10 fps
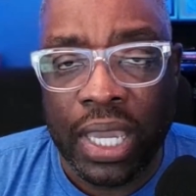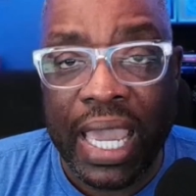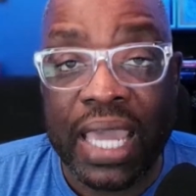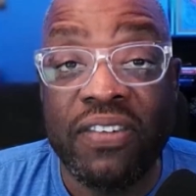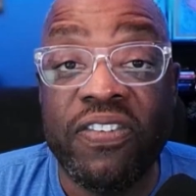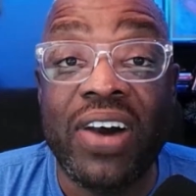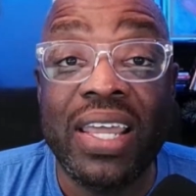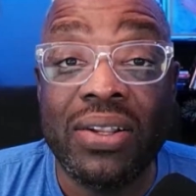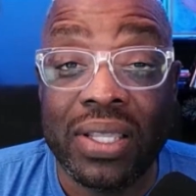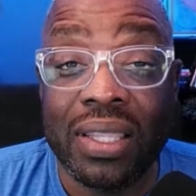And
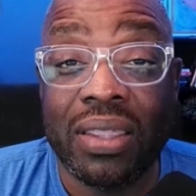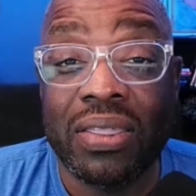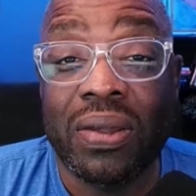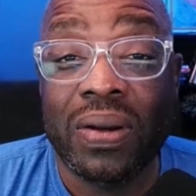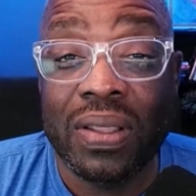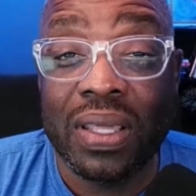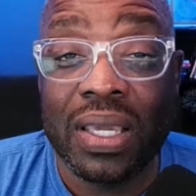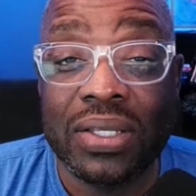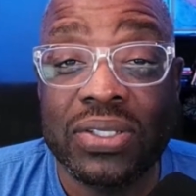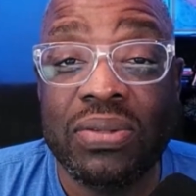finally, the third thing
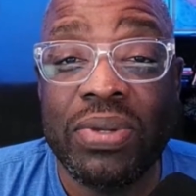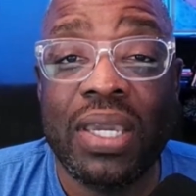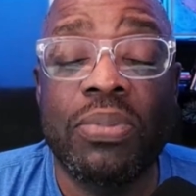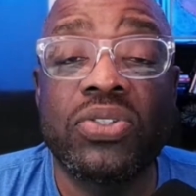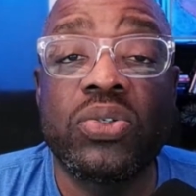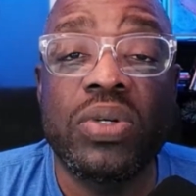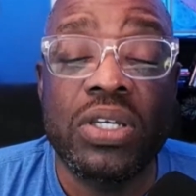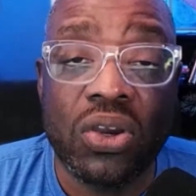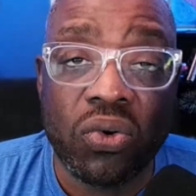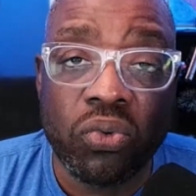is to be able to
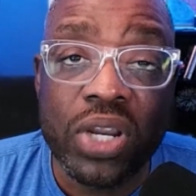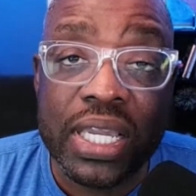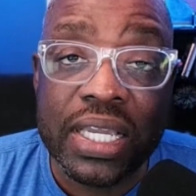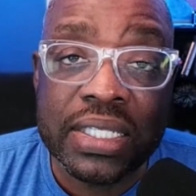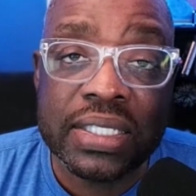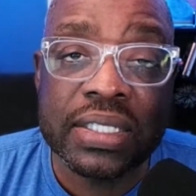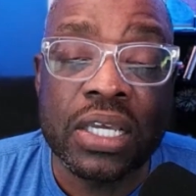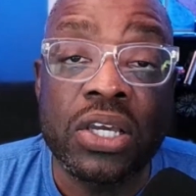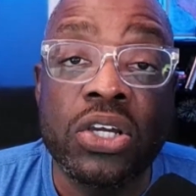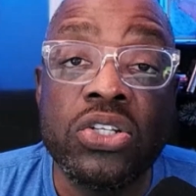increase
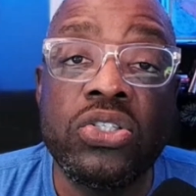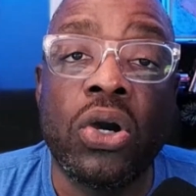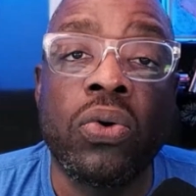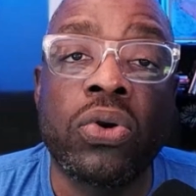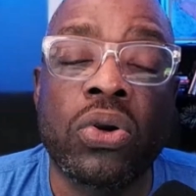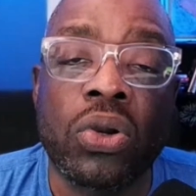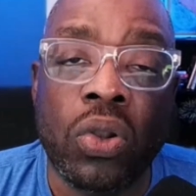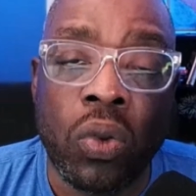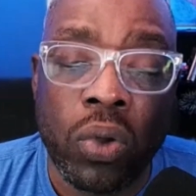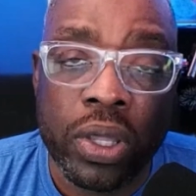donor
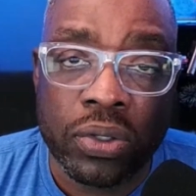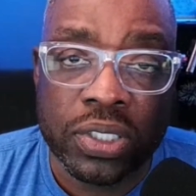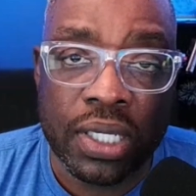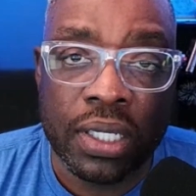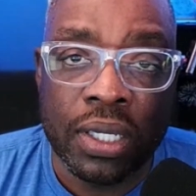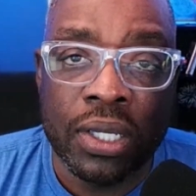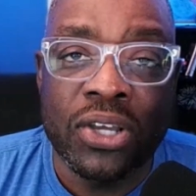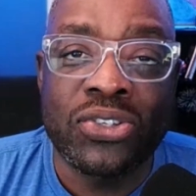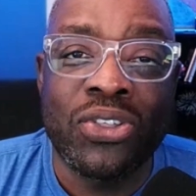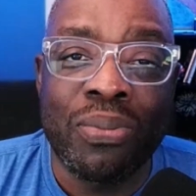loyalty.
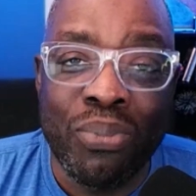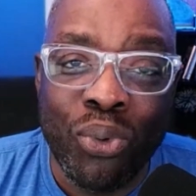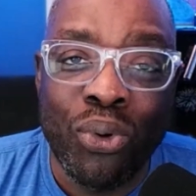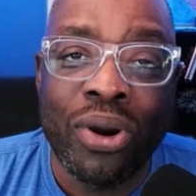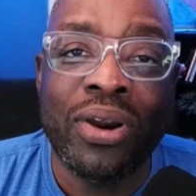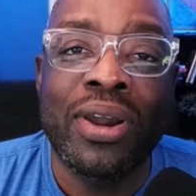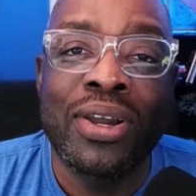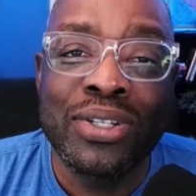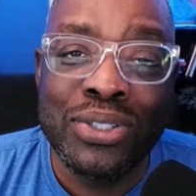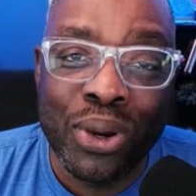So the more
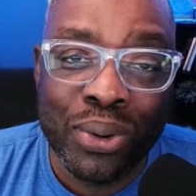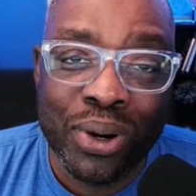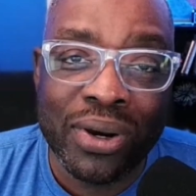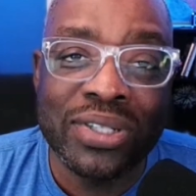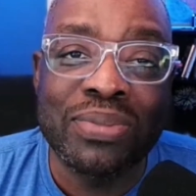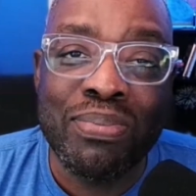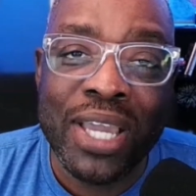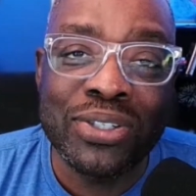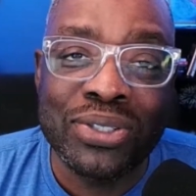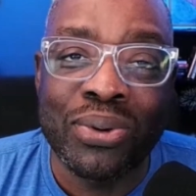donors,
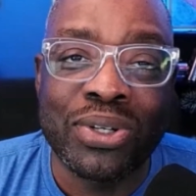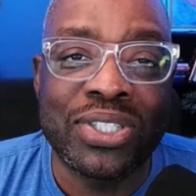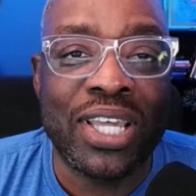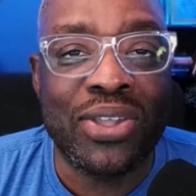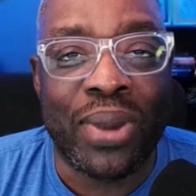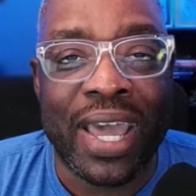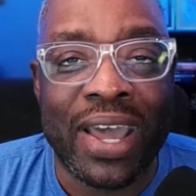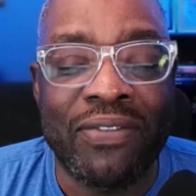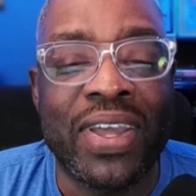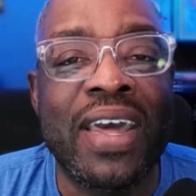major donors that you
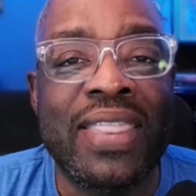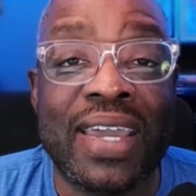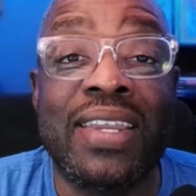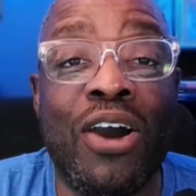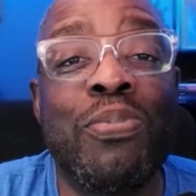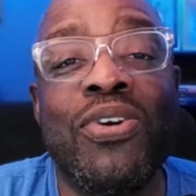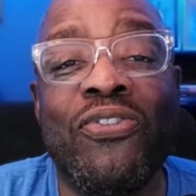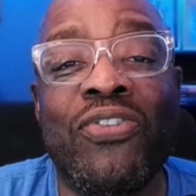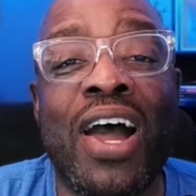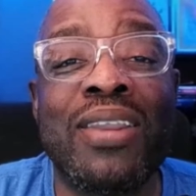have that can help you
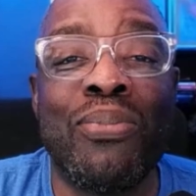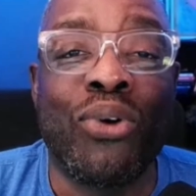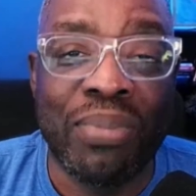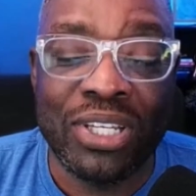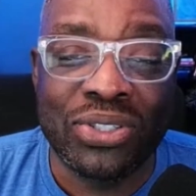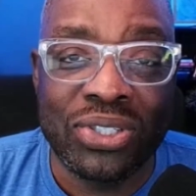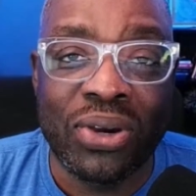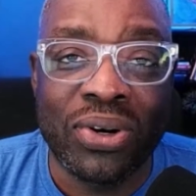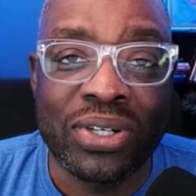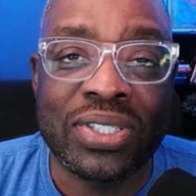find more major
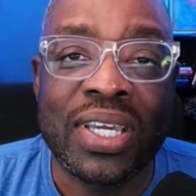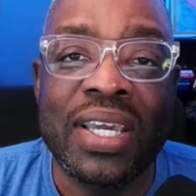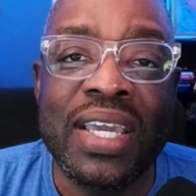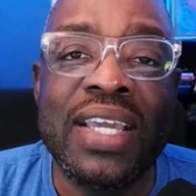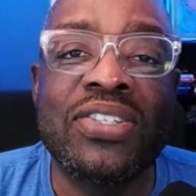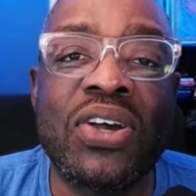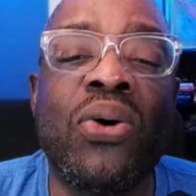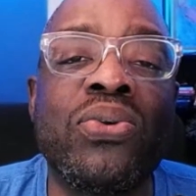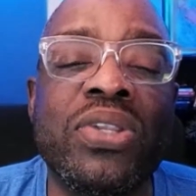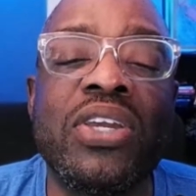donors is
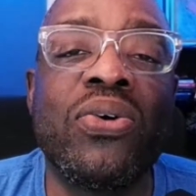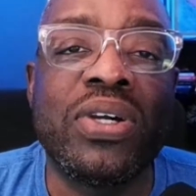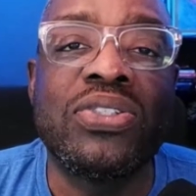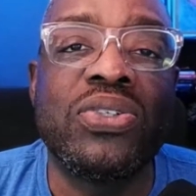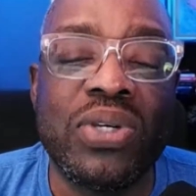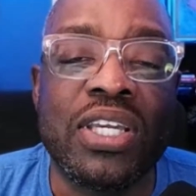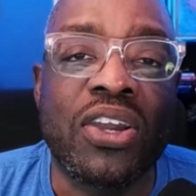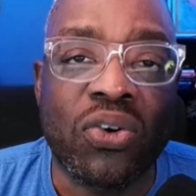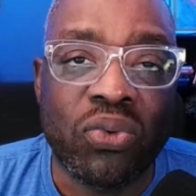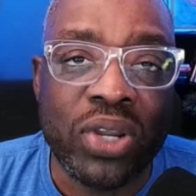only going to
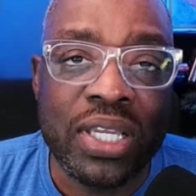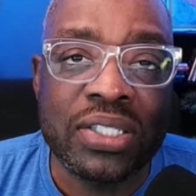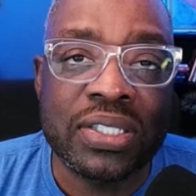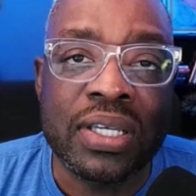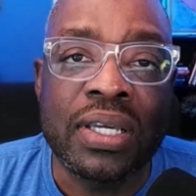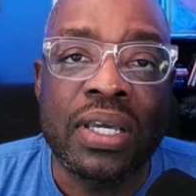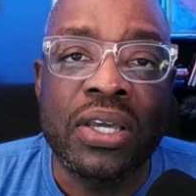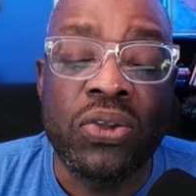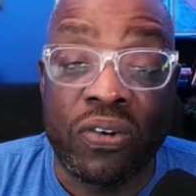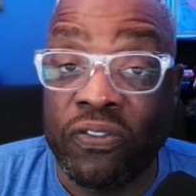increase
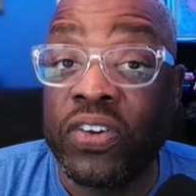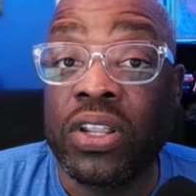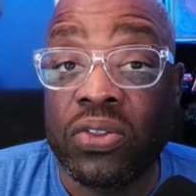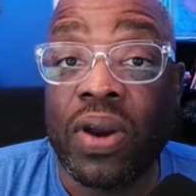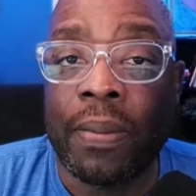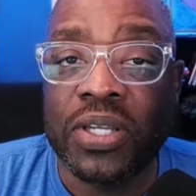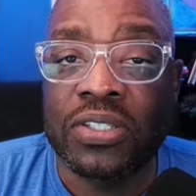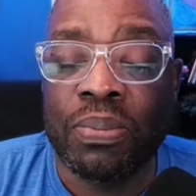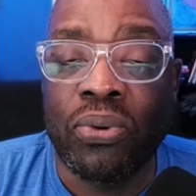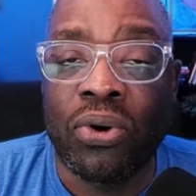your philanthropic
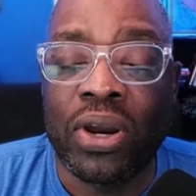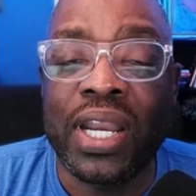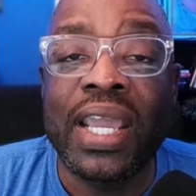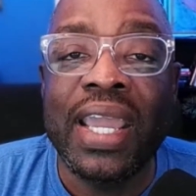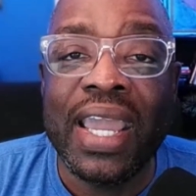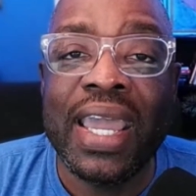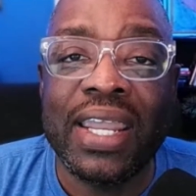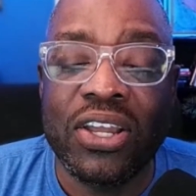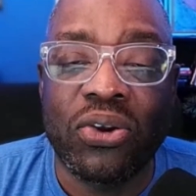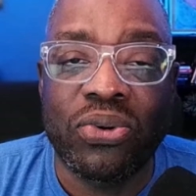support and
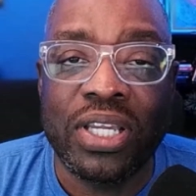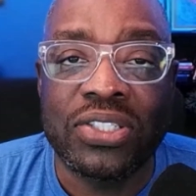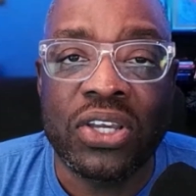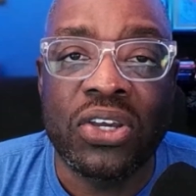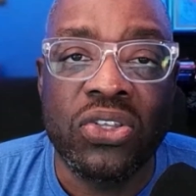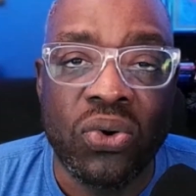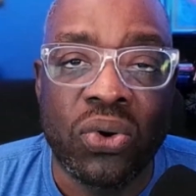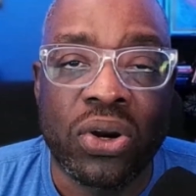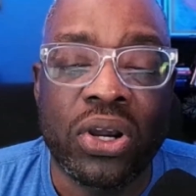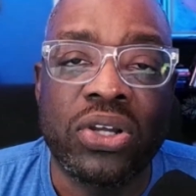increase
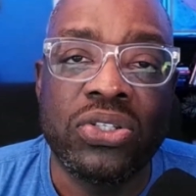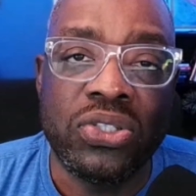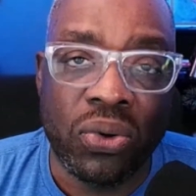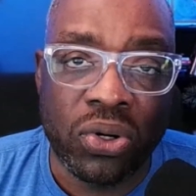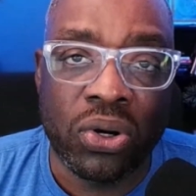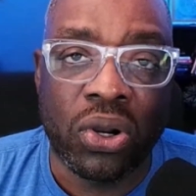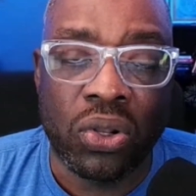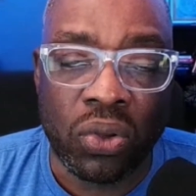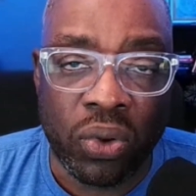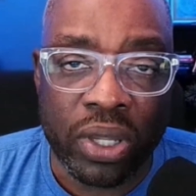your donor
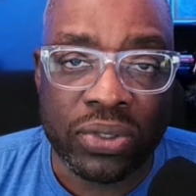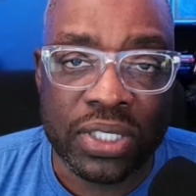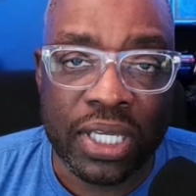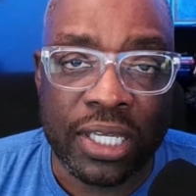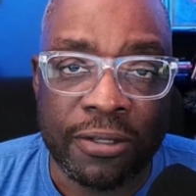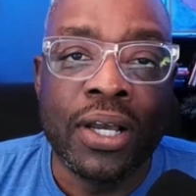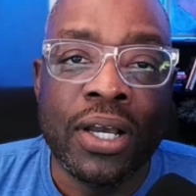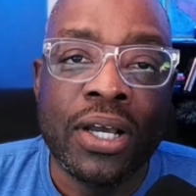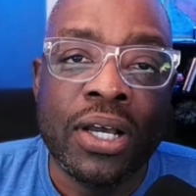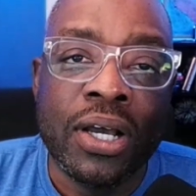loyalty.
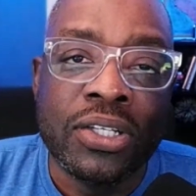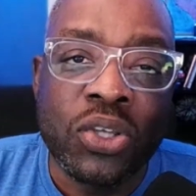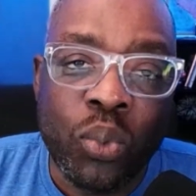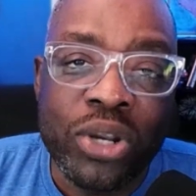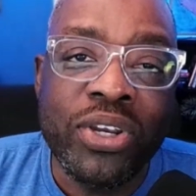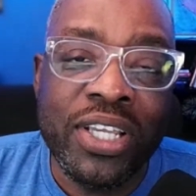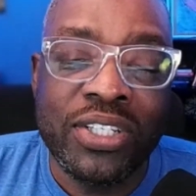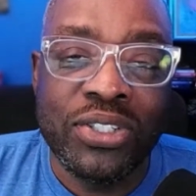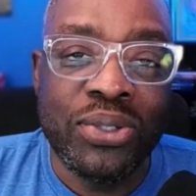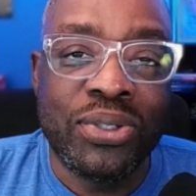So what do you need
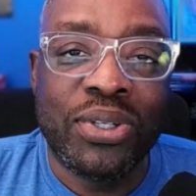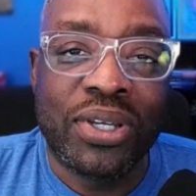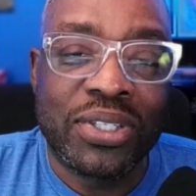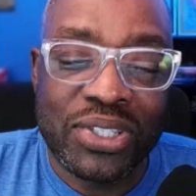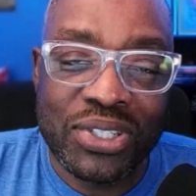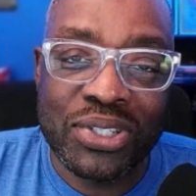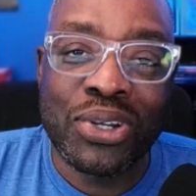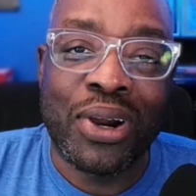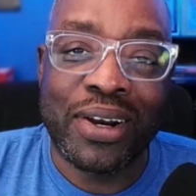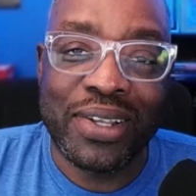to do to
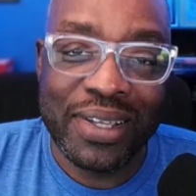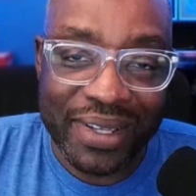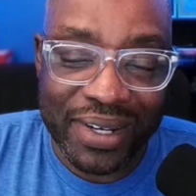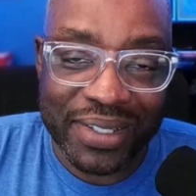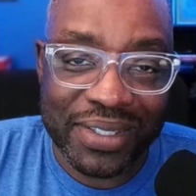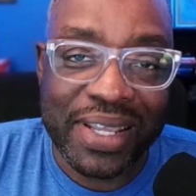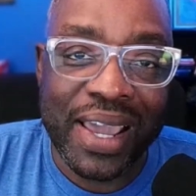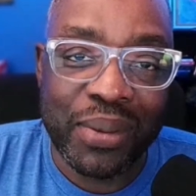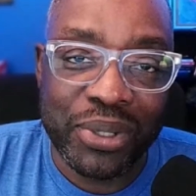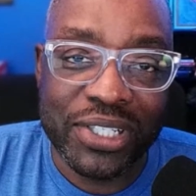start and
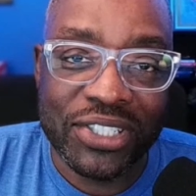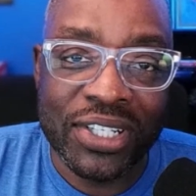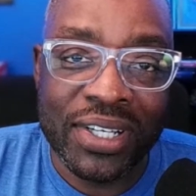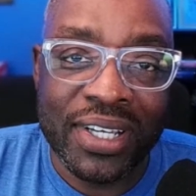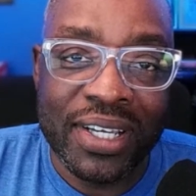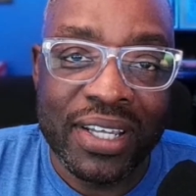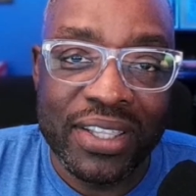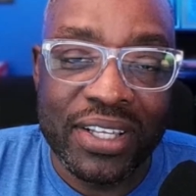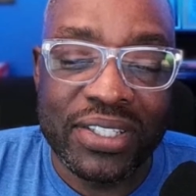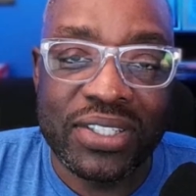establish
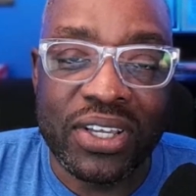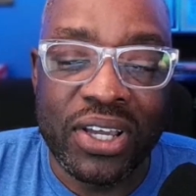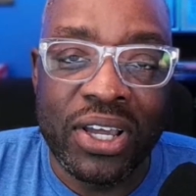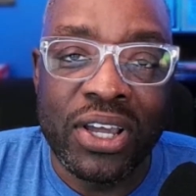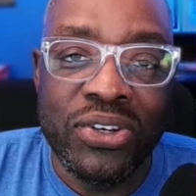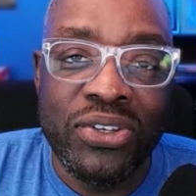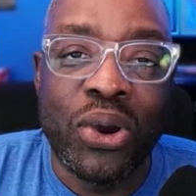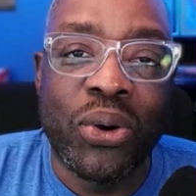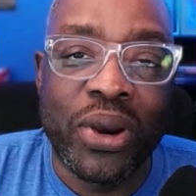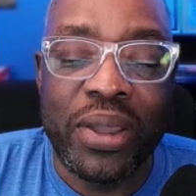this
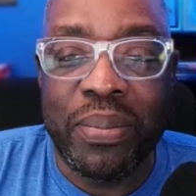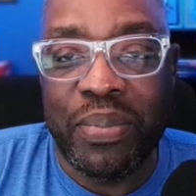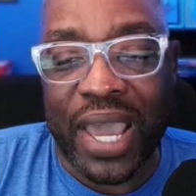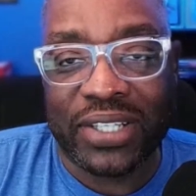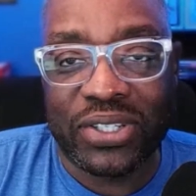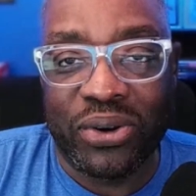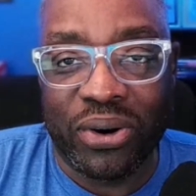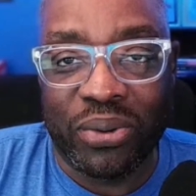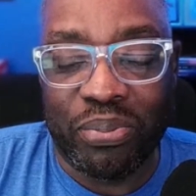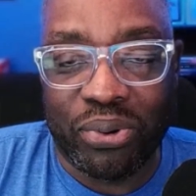donor
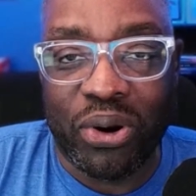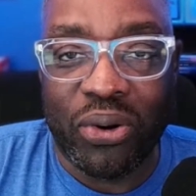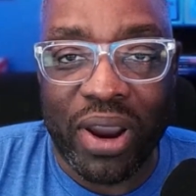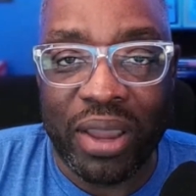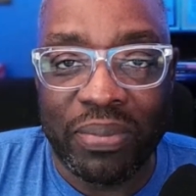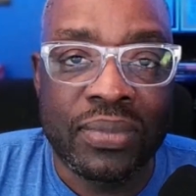ambassador program?